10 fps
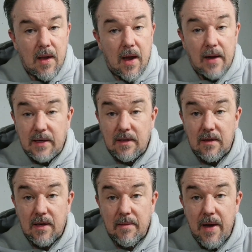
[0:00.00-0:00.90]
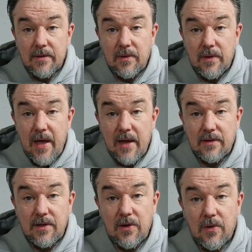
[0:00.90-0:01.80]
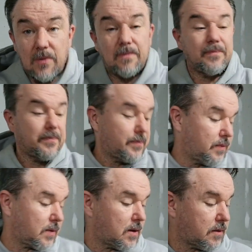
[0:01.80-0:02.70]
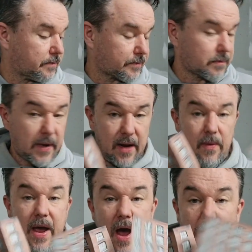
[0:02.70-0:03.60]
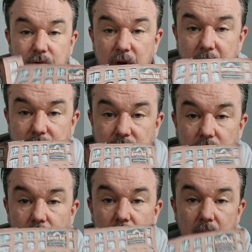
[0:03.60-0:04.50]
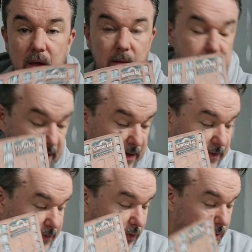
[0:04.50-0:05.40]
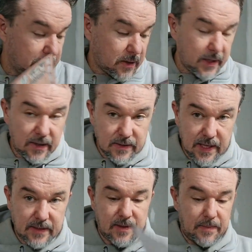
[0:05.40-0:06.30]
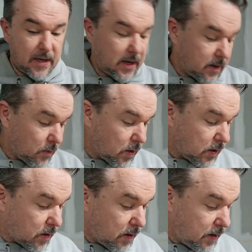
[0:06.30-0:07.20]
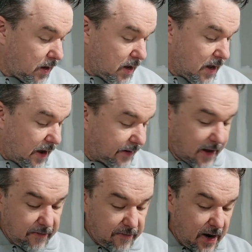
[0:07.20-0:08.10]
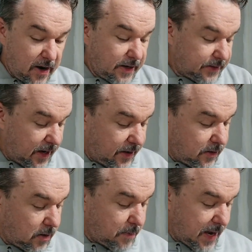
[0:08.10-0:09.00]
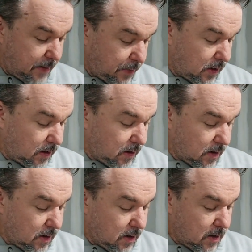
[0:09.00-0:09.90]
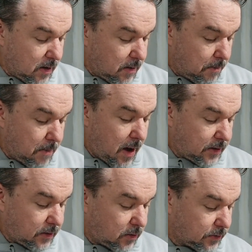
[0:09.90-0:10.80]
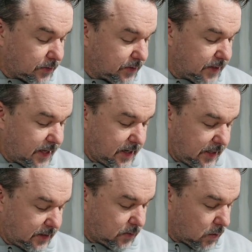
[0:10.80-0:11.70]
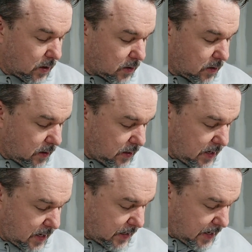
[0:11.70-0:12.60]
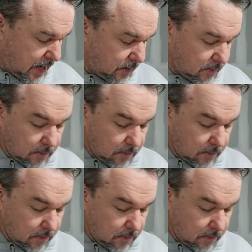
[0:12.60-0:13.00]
I need to think about doing that too. But anyway, I'm trying to make this full building, so that's something I can work on. I got various other paper models that I need to work on and get